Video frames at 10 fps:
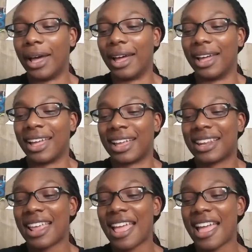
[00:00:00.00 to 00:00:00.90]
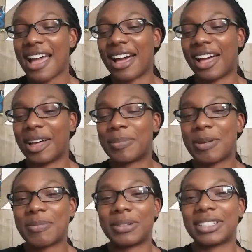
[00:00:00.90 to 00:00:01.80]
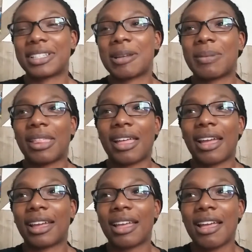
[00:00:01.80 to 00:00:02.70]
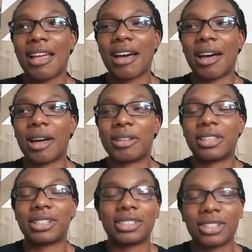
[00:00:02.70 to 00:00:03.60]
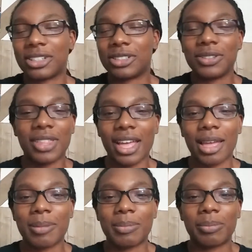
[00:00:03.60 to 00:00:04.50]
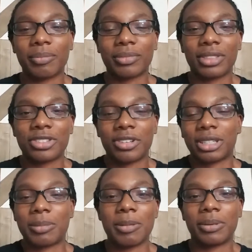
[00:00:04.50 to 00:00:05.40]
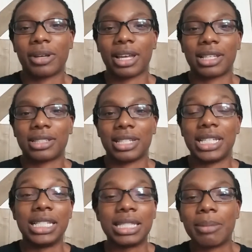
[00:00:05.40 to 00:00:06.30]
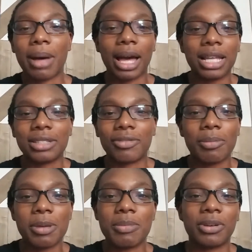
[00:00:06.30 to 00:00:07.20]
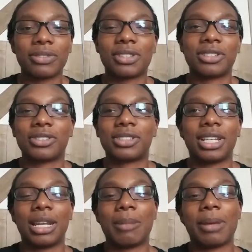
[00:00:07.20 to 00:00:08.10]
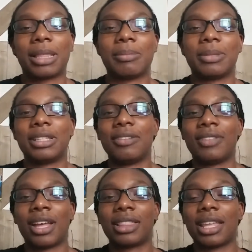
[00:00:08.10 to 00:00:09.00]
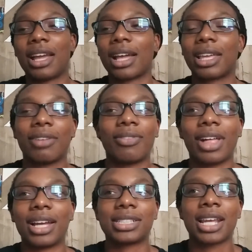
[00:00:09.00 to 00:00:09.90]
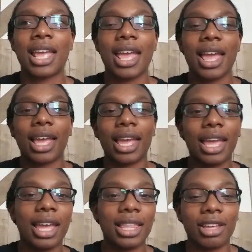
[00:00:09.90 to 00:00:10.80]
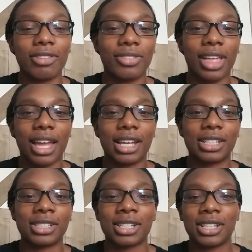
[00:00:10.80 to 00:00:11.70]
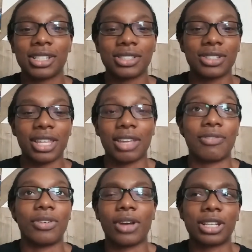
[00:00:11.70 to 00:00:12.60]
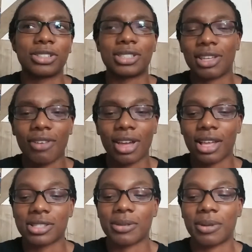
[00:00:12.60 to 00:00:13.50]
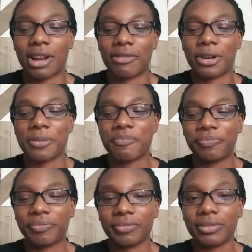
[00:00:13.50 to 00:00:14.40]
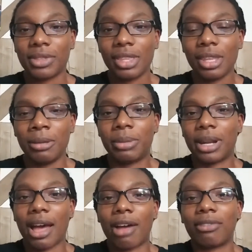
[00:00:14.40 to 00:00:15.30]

but uh, people are just going to be like, uh, they're just going to do that and trick the people, I guess, ease the minds of the people of Central City to make them believe that they got Kid Flash and the Flash so they can feel extra safe, I guess, or whatever. But